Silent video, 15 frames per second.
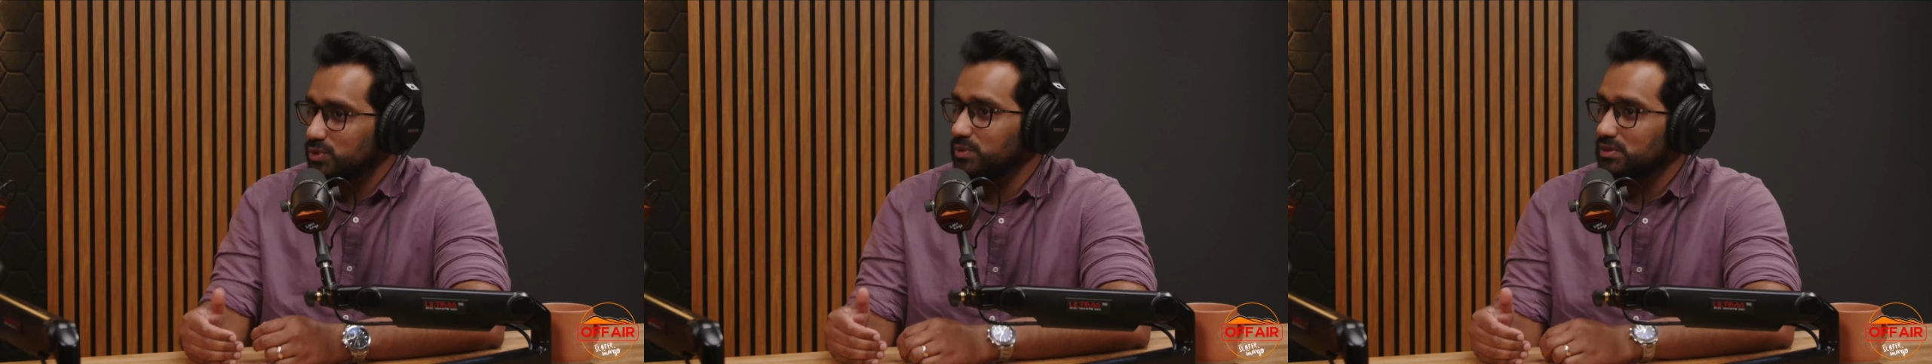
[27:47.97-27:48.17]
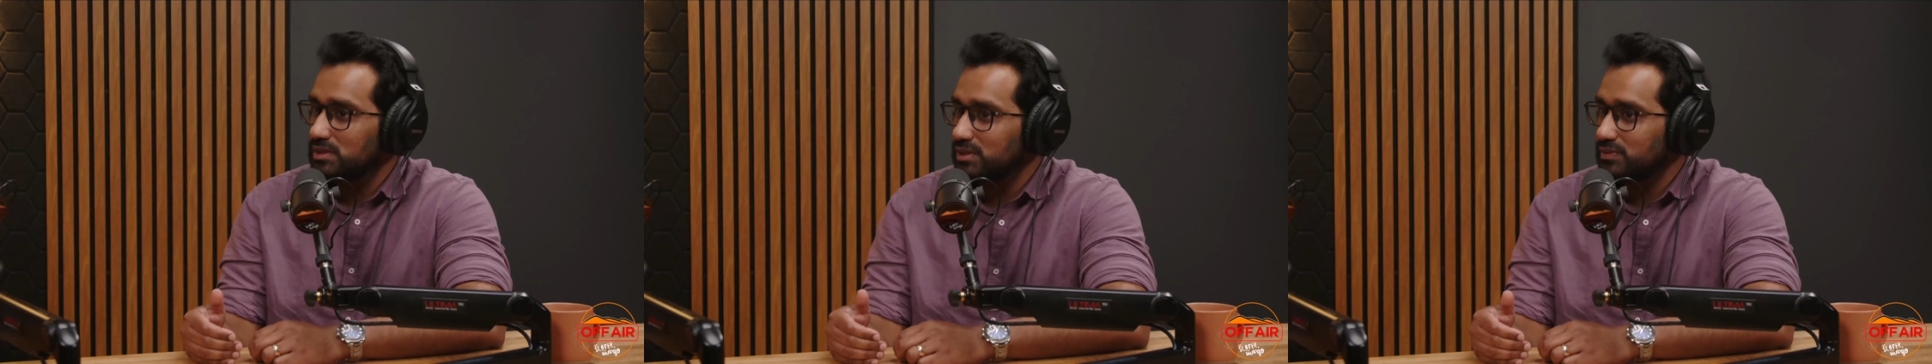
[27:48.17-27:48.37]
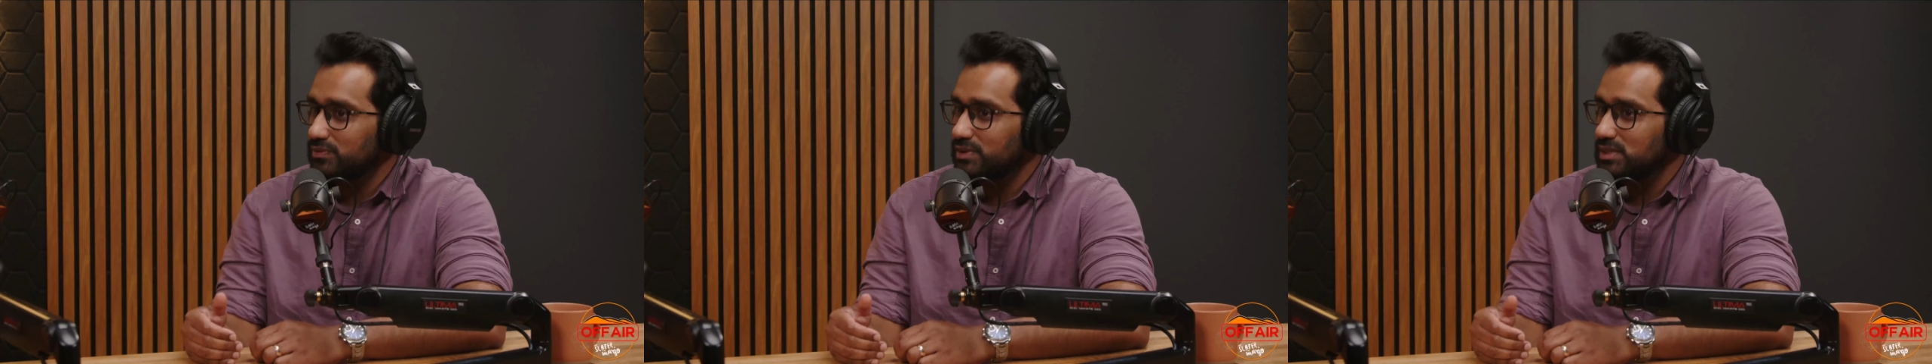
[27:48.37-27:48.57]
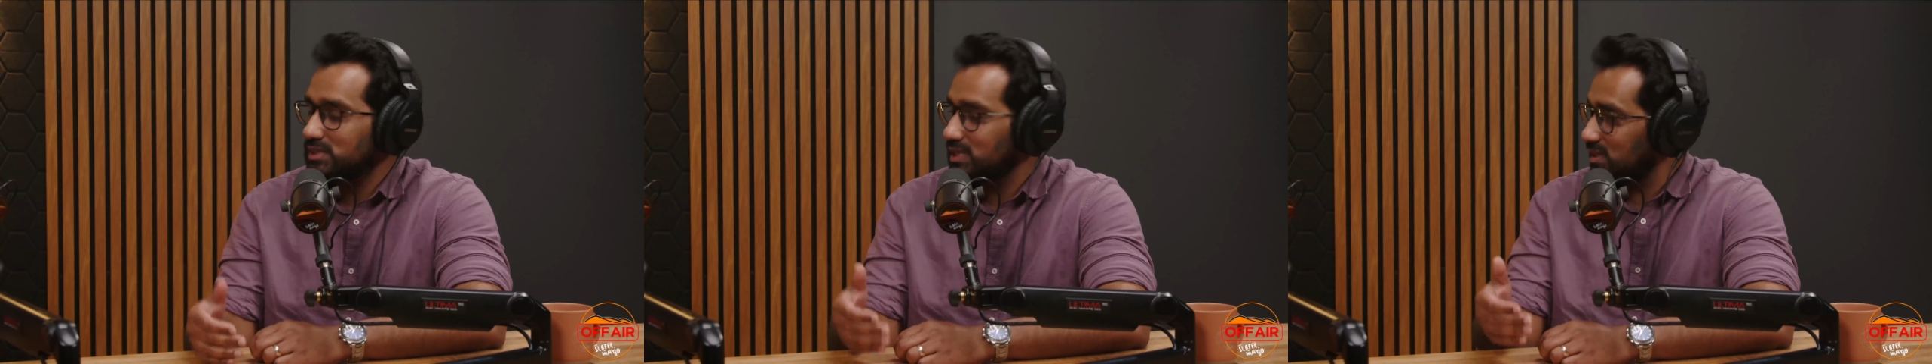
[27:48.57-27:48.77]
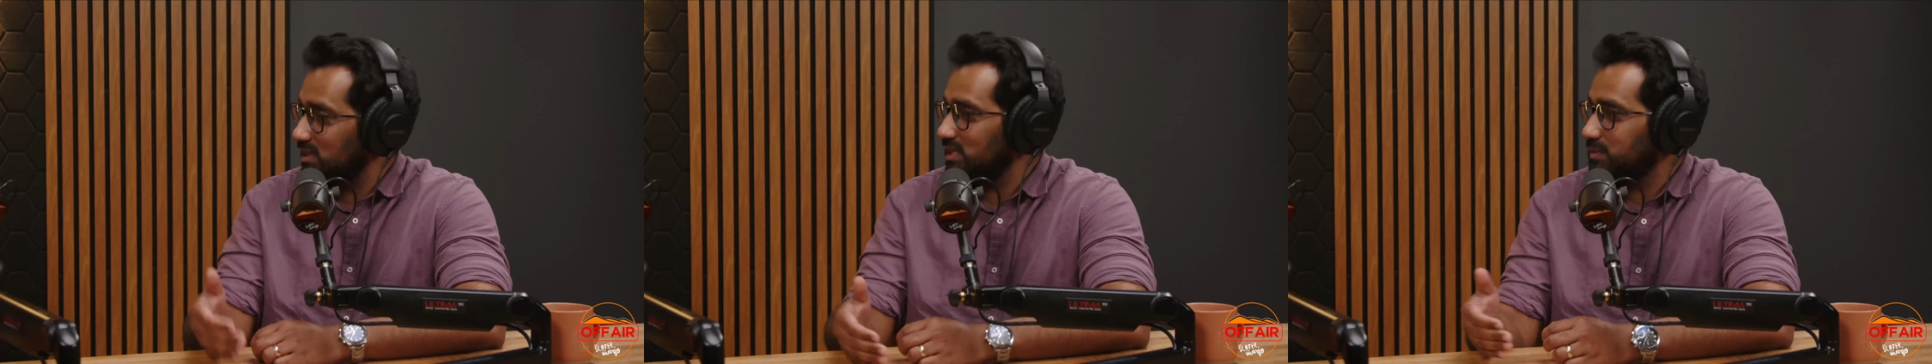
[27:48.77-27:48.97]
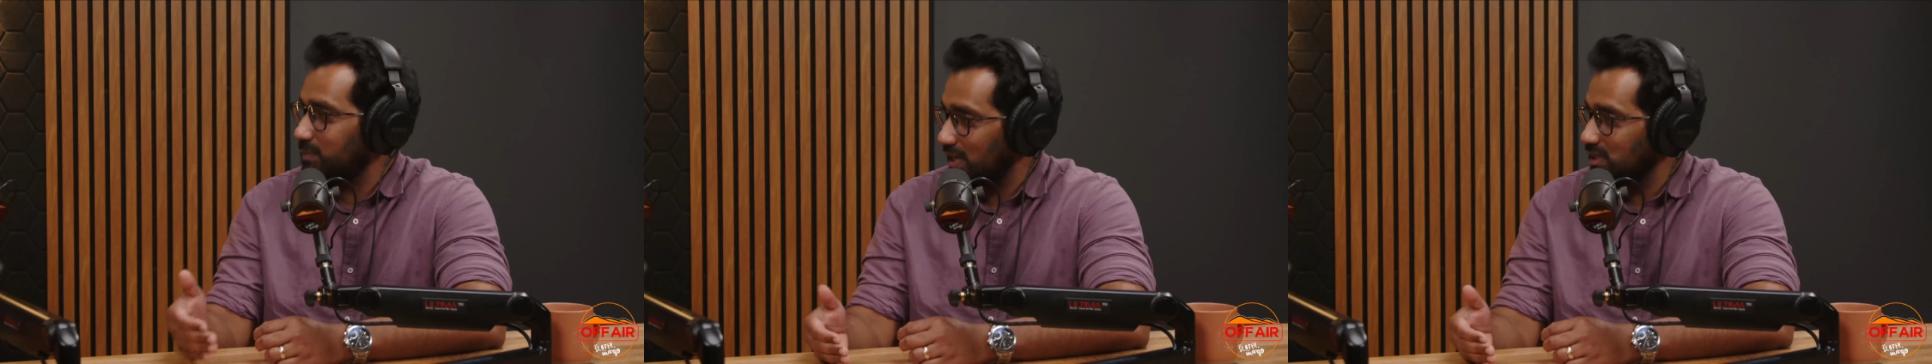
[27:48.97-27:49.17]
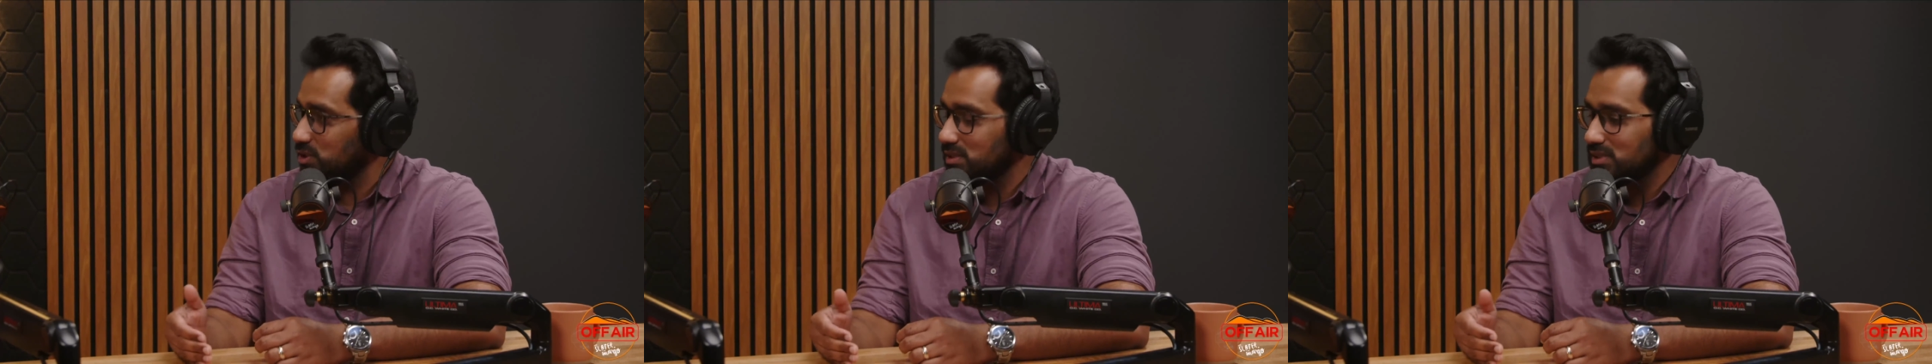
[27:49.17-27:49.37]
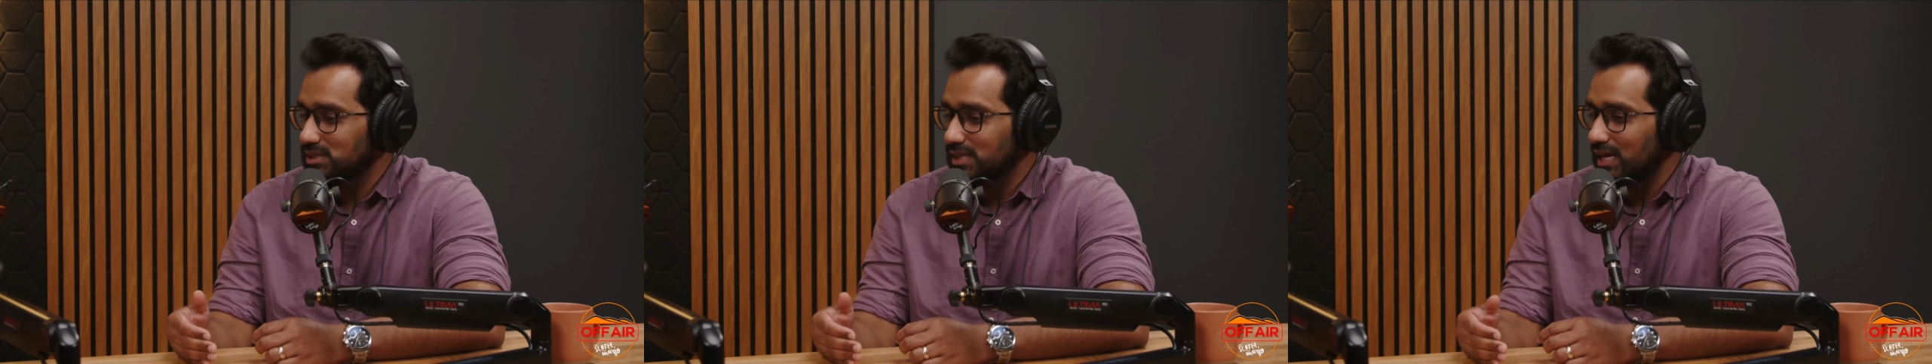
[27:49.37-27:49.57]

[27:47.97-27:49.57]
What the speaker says: world of difference in these patients,